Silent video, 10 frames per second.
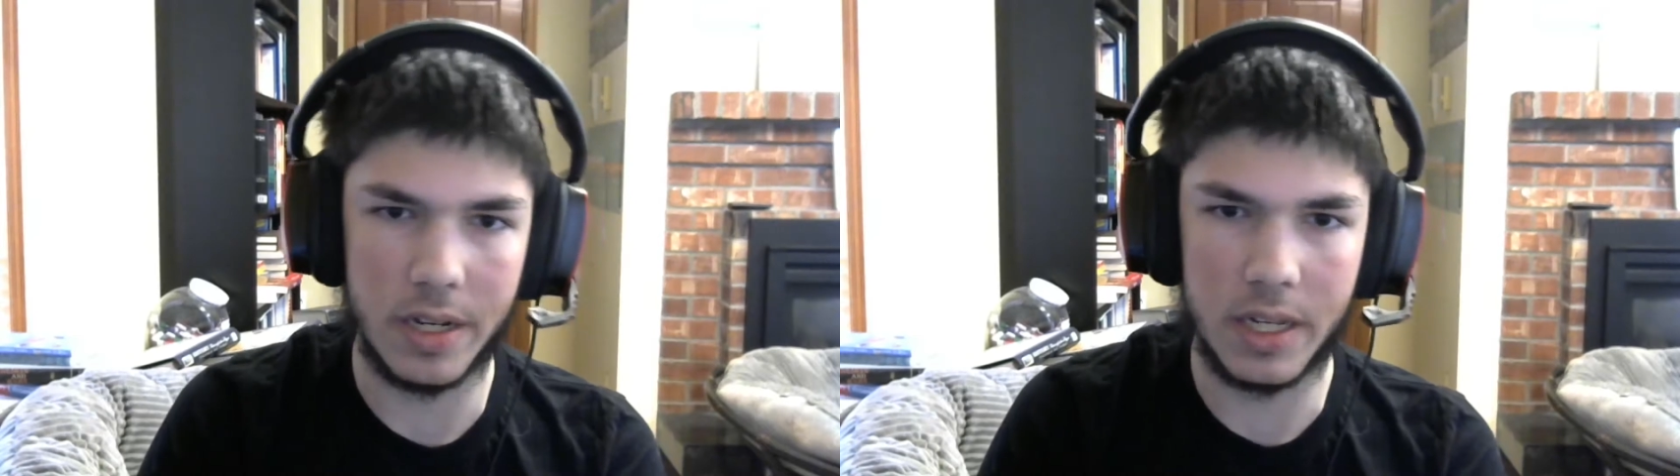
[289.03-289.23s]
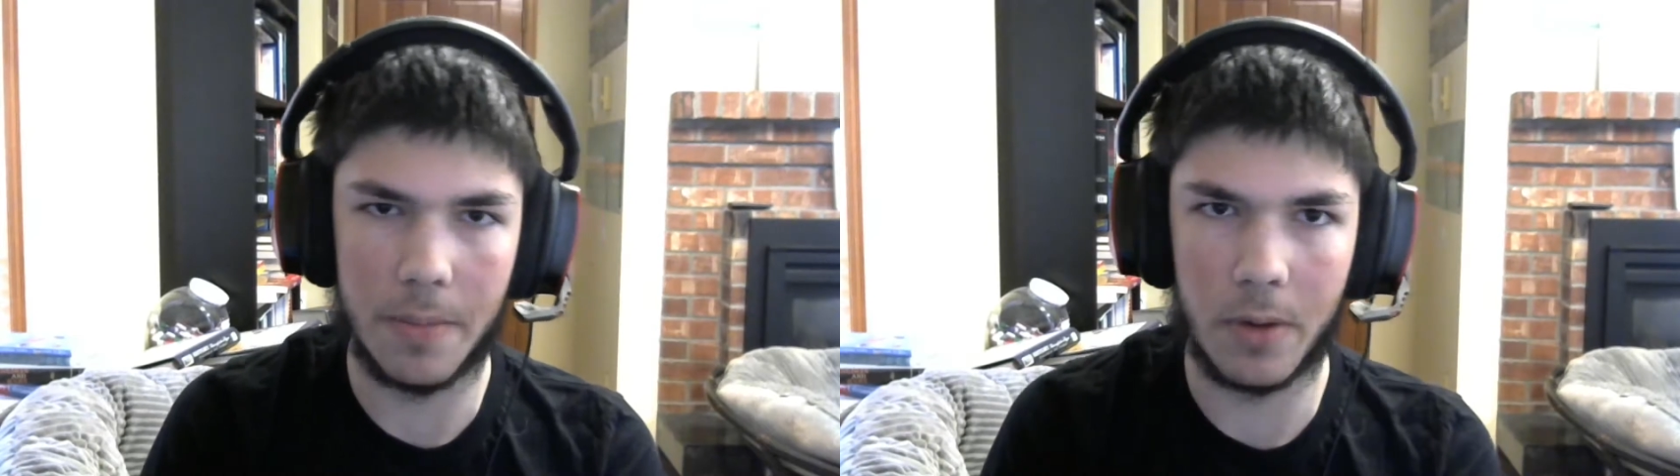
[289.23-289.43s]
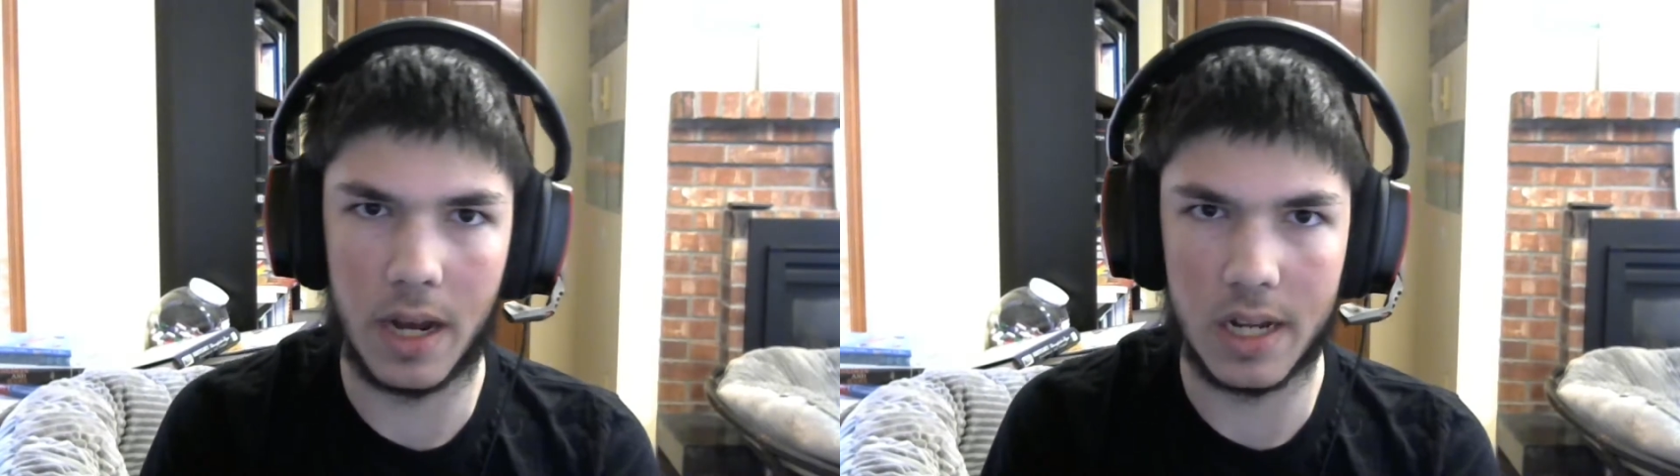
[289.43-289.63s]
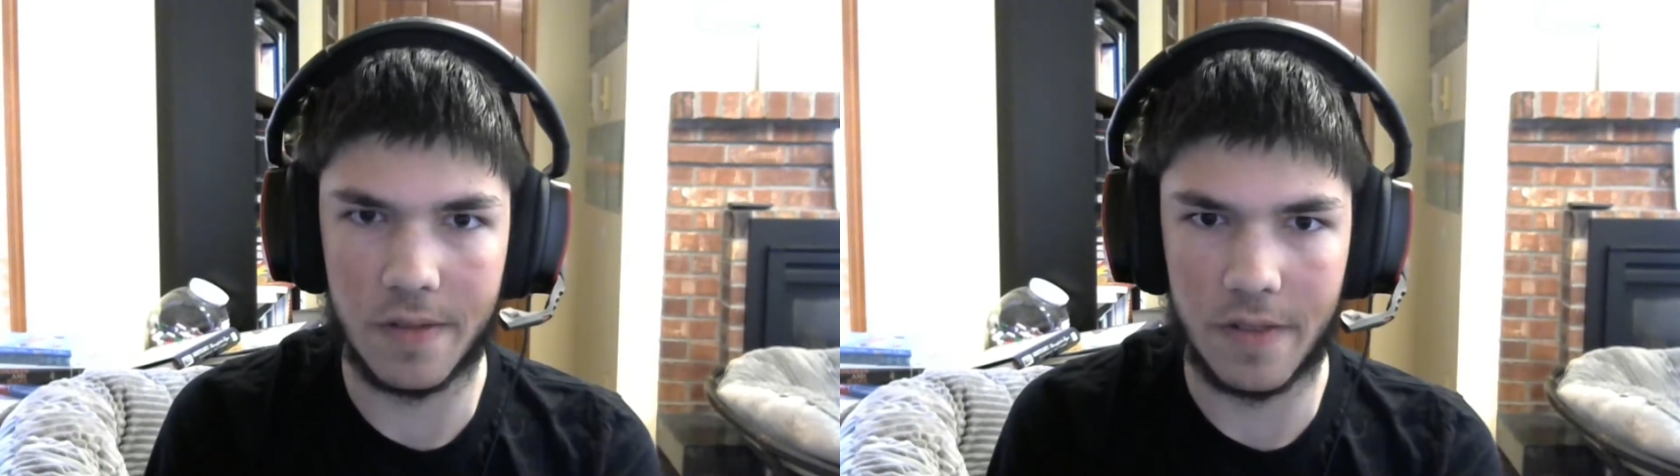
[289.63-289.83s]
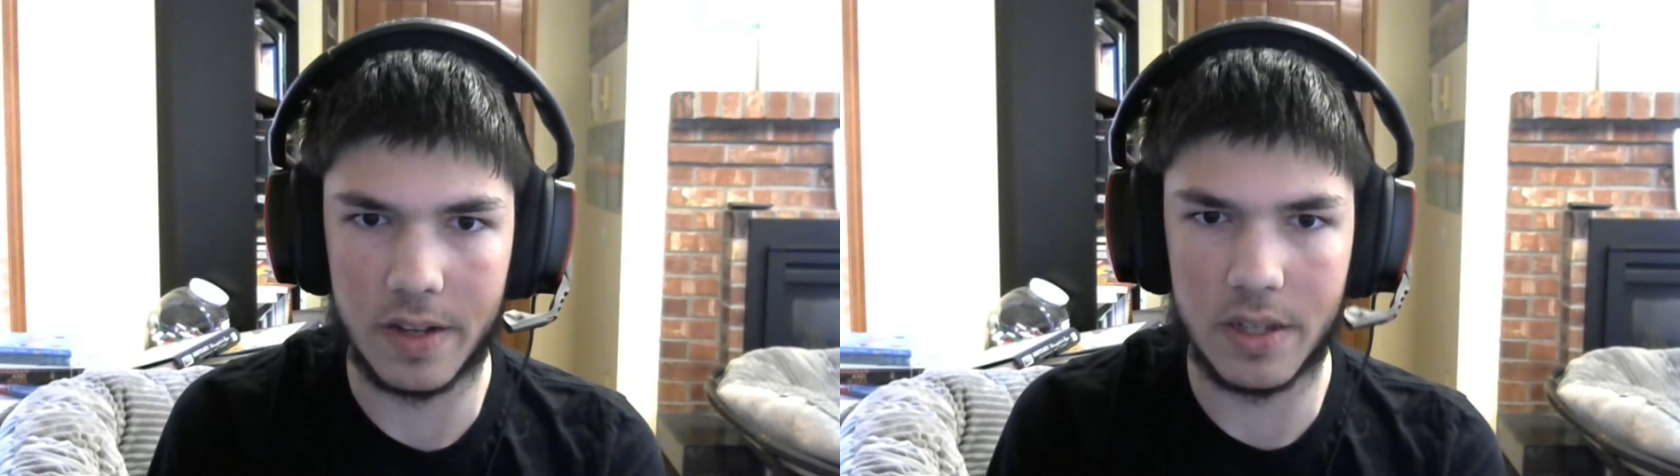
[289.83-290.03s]
December
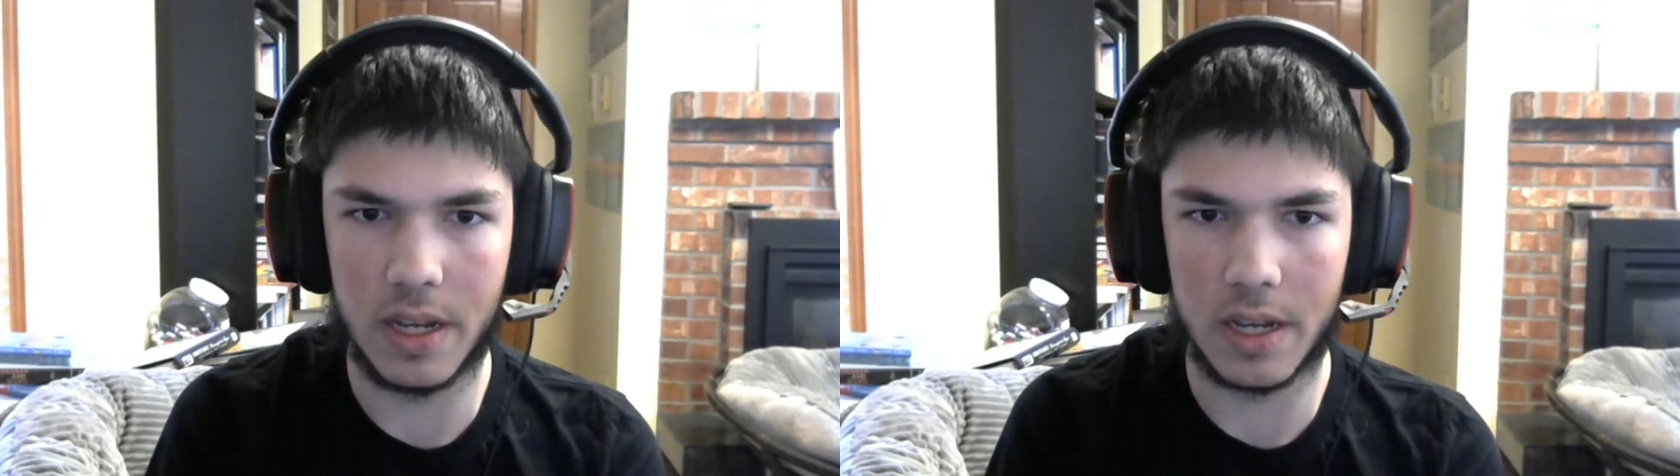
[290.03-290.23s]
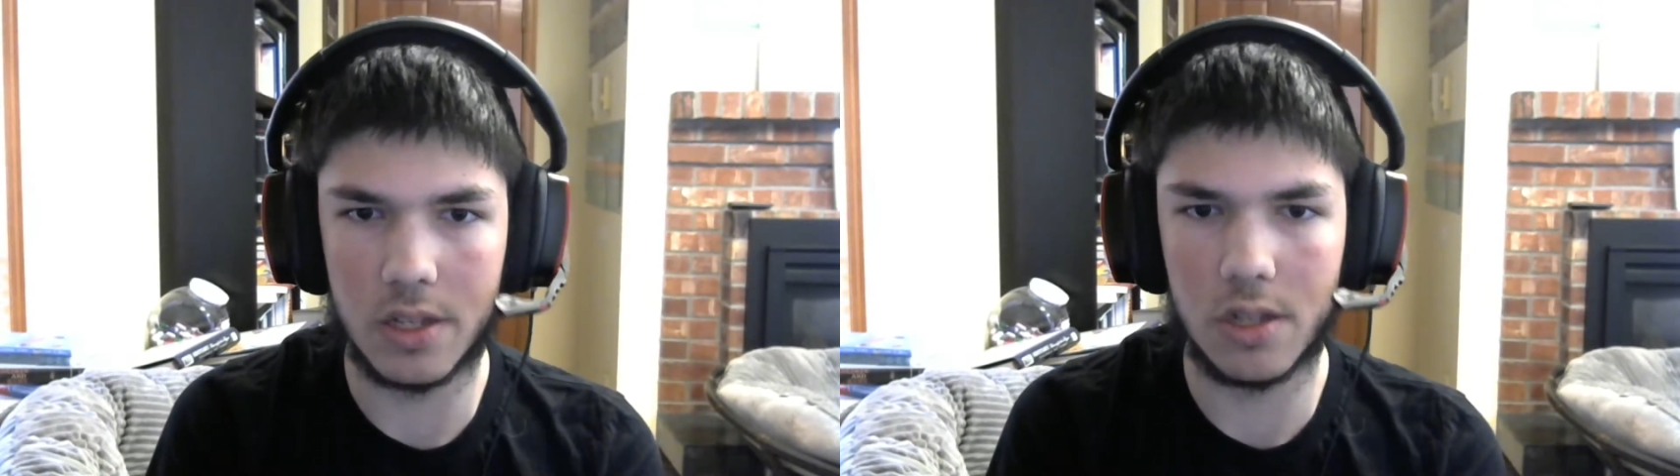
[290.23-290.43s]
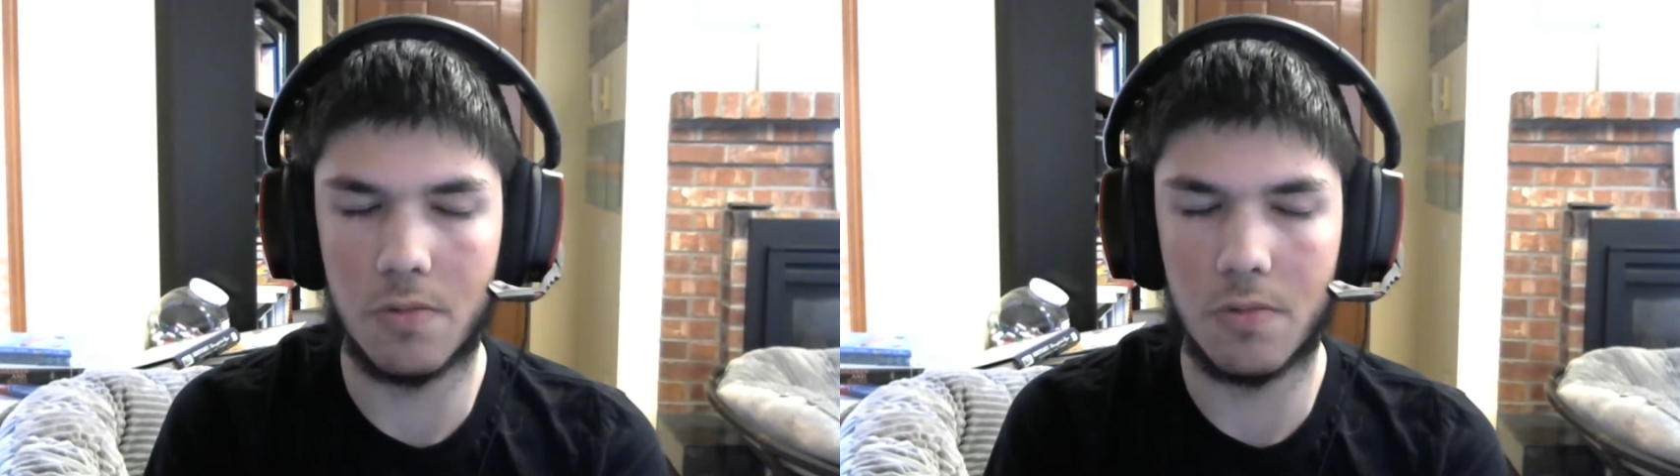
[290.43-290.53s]
1956